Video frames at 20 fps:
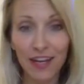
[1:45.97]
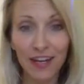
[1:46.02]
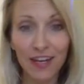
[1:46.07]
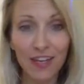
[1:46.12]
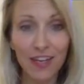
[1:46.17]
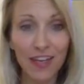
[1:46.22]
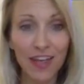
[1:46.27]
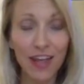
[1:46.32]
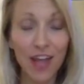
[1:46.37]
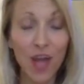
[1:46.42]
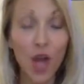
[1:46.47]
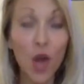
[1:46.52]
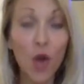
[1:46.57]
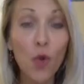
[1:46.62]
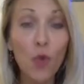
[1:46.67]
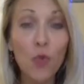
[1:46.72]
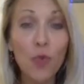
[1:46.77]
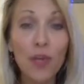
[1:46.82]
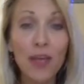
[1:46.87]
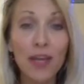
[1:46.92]
they
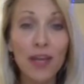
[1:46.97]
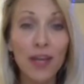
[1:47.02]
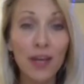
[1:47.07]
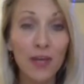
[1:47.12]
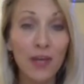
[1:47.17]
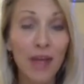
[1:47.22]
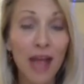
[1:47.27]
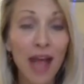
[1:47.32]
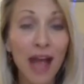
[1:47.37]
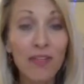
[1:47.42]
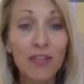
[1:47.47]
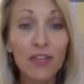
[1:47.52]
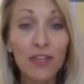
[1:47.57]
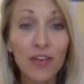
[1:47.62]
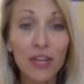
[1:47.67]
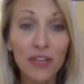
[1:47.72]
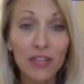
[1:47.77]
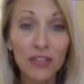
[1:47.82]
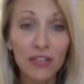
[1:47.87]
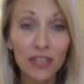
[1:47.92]
open? Are we have a
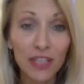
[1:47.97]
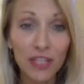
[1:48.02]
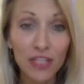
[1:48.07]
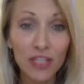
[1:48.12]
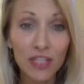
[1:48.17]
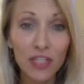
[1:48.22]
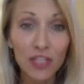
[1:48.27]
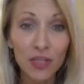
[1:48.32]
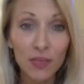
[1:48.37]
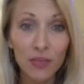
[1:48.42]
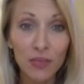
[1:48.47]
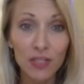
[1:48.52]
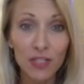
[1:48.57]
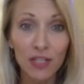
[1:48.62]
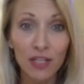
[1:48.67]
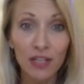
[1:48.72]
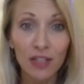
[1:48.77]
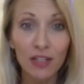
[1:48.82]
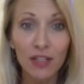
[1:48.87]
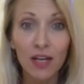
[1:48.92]
great relationship
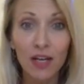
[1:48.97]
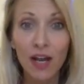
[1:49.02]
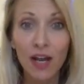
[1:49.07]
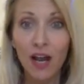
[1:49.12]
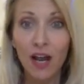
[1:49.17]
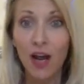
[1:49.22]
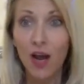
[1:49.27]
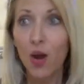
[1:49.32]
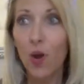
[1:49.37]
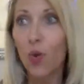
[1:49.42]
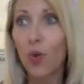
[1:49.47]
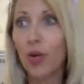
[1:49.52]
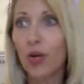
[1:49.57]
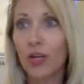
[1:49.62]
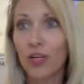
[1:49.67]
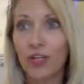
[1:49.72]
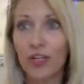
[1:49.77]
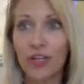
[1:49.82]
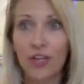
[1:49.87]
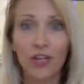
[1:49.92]
still? Or
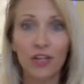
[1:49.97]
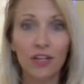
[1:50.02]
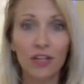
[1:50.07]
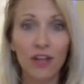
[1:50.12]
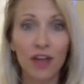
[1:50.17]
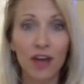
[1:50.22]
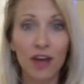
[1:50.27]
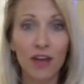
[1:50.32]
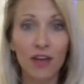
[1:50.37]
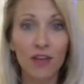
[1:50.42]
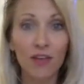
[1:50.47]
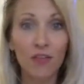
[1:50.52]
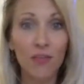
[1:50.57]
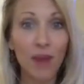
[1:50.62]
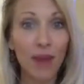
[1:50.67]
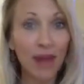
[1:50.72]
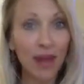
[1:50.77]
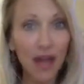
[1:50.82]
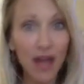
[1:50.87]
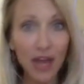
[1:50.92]
are there a lot of
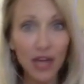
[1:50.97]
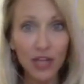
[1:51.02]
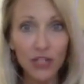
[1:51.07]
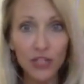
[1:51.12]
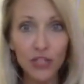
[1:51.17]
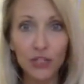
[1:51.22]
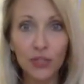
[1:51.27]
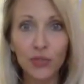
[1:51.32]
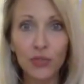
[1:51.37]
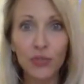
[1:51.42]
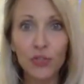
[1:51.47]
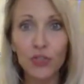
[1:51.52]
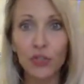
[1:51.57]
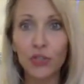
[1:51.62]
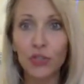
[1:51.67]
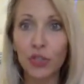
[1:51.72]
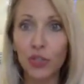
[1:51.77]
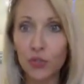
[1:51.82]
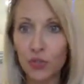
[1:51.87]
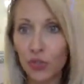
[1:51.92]
bad attitudes or
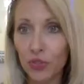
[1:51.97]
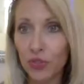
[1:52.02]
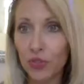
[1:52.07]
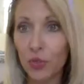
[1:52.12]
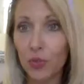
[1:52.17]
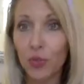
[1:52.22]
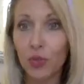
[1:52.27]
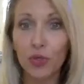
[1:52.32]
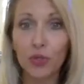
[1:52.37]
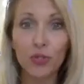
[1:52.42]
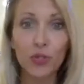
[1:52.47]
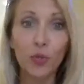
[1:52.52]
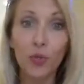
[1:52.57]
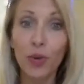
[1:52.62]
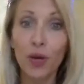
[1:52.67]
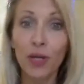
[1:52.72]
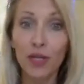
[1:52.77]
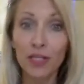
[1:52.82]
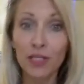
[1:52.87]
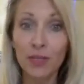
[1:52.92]
closing doors or
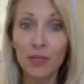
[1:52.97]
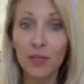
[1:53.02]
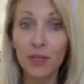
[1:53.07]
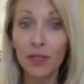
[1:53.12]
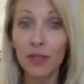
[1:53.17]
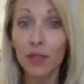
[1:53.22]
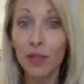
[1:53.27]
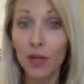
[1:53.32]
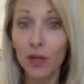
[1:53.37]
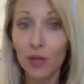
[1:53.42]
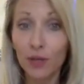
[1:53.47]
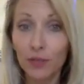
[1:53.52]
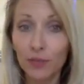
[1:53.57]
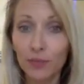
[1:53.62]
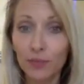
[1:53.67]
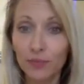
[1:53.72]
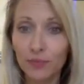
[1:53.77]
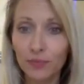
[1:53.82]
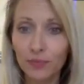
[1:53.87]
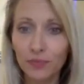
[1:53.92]
wanting to be alone?
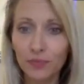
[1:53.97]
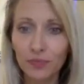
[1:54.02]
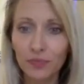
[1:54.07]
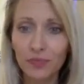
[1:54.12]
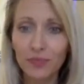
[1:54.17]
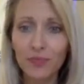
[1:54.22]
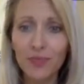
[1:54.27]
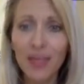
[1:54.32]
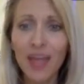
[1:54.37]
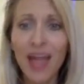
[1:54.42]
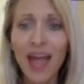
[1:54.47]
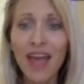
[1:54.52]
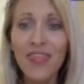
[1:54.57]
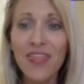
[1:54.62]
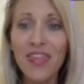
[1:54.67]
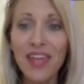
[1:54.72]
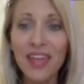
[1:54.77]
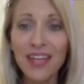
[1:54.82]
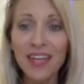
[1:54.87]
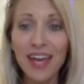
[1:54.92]
And
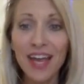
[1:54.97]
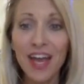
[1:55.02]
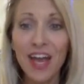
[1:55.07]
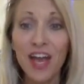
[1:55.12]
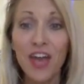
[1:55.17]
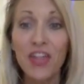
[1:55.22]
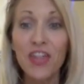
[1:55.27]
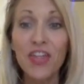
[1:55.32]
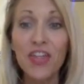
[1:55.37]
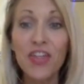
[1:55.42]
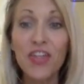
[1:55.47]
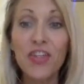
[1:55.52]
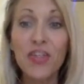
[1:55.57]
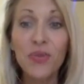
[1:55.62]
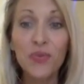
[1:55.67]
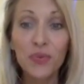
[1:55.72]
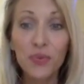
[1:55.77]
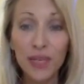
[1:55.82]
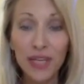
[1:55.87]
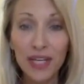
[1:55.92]
then the
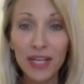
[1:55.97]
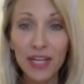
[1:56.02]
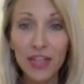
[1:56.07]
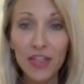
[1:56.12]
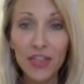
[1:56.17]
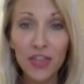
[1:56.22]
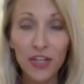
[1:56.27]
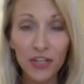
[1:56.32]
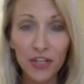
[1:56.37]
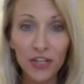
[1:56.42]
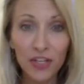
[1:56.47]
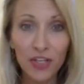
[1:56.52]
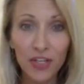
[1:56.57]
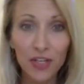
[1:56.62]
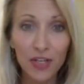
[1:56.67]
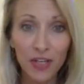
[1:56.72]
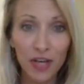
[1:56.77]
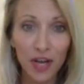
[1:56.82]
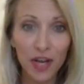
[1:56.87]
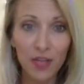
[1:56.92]
third
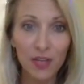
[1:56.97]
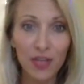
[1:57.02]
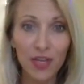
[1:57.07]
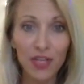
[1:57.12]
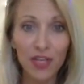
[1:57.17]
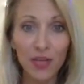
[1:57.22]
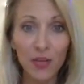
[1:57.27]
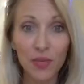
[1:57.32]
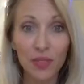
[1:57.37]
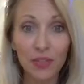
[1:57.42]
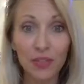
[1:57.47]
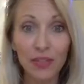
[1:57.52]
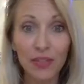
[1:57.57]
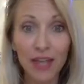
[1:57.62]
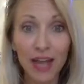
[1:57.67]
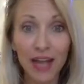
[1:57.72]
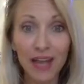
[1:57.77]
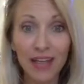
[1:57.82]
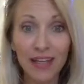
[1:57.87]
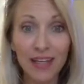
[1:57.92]
thing that we look
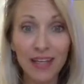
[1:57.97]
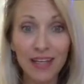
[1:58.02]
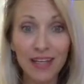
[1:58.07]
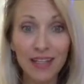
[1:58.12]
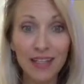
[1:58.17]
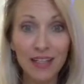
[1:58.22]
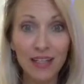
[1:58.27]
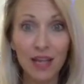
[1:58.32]
at is,